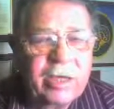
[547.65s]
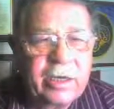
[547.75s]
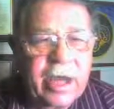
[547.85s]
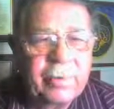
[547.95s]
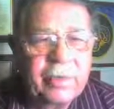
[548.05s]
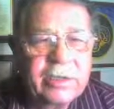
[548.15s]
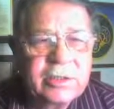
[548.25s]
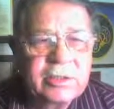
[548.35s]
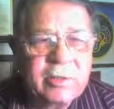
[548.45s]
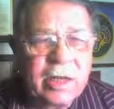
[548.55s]
Thanks a lot
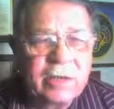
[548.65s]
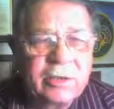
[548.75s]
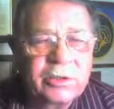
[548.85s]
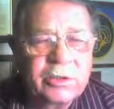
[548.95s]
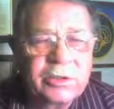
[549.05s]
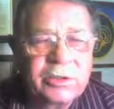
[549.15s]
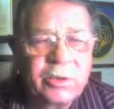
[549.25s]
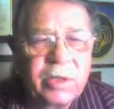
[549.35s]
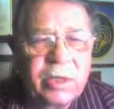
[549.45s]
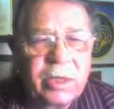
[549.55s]
for taking
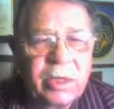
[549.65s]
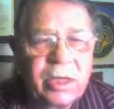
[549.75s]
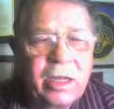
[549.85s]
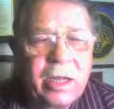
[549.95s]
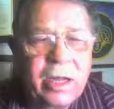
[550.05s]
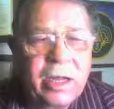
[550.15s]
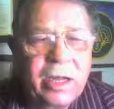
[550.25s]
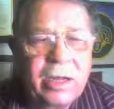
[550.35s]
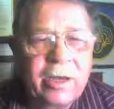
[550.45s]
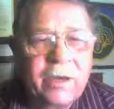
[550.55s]
time to listen to my little
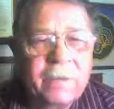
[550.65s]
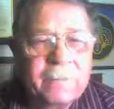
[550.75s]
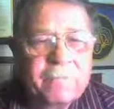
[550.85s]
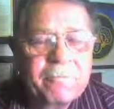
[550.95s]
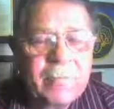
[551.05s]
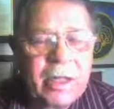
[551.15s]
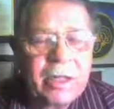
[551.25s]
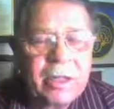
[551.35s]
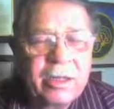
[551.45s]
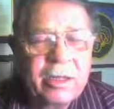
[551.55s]
short story,
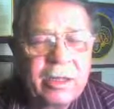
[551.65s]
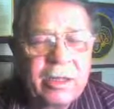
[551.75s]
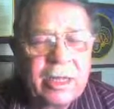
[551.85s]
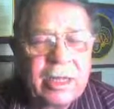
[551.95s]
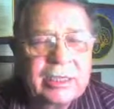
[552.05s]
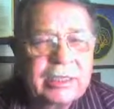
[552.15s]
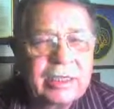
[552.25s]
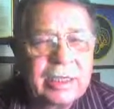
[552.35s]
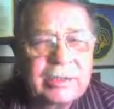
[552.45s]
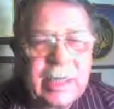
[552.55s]
and
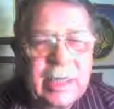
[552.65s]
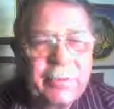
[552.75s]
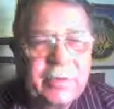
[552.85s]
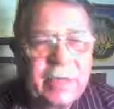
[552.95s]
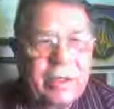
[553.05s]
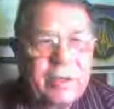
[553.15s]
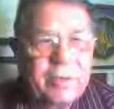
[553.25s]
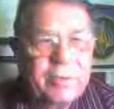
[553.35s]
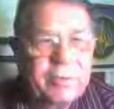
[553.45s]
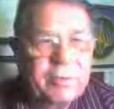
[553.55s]

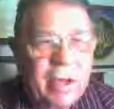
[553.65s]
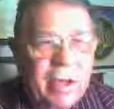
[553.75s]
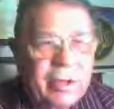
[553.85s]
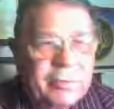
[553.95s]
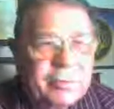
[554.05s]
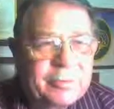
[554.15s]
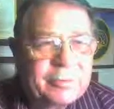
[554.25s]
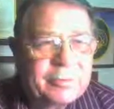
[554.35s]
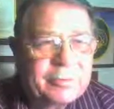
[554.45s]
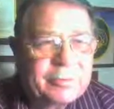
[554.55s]
I'll see you next time.
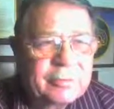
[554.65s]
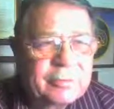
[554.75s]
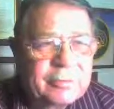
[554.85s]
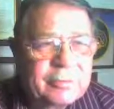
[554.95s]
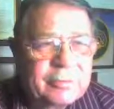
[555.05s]
Thank you.